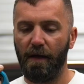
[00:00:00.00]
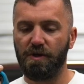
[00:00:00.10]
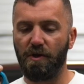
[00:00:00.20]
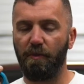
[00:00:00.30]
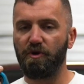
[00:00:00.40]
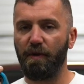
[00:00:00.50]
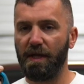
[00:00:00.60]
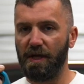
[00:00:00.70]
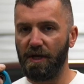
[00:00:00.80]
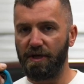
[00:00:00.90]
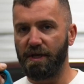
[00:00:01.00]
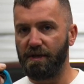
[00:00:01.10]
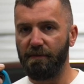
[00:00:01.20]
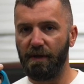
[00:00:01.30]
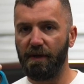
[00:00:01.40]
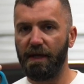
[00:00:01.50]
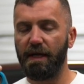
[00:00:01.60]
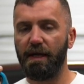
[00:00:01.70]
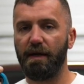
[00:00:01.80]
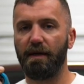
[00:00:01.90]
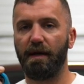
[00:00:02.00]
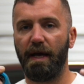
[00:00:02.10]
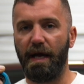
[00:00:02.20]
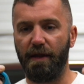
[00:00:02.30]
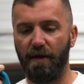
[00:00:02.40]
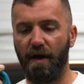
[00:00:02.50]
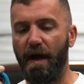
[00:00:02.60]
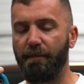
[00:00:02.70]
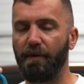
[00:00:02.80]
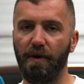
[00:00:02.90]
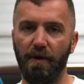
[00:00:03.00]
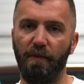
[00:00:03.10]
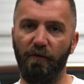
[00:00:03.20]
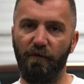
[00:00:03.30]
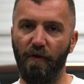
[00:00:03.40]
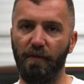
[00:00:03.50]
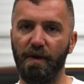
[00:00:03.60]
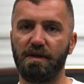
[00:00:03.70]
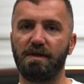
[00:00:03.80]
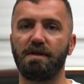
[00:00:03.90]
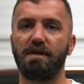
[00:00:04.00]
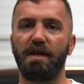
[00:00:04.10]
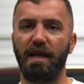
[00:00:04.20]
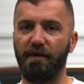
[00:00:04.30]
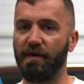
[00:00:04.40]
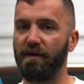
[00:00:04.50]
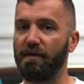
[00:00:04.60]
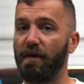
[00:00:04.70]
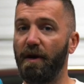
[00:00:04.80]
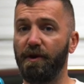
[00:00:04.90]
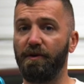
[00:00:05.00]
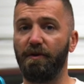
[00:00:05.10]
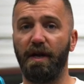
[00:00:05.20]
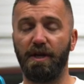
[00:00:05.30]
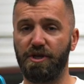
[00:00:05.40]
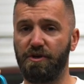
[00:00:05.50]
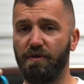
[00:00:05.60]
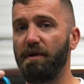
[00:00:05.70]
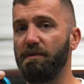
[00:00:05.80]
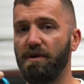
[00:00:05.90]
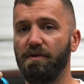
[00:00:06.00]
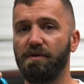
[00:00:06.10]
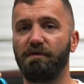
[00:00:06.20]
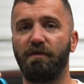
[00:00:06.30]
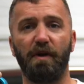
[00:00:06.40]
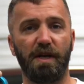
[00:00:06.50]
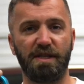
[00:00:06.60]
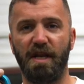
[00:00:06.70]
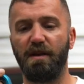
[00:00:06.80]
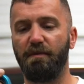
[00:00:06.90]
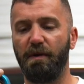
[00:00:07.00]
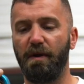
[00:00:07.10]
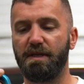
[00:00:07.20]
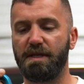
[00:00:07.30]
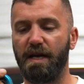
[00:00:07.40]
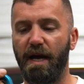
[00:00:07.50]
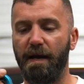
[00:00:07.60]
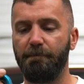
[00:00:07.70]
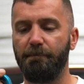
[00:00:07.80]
So between the adjustability and the hyper good performance, even under extreme use for extended periods of time,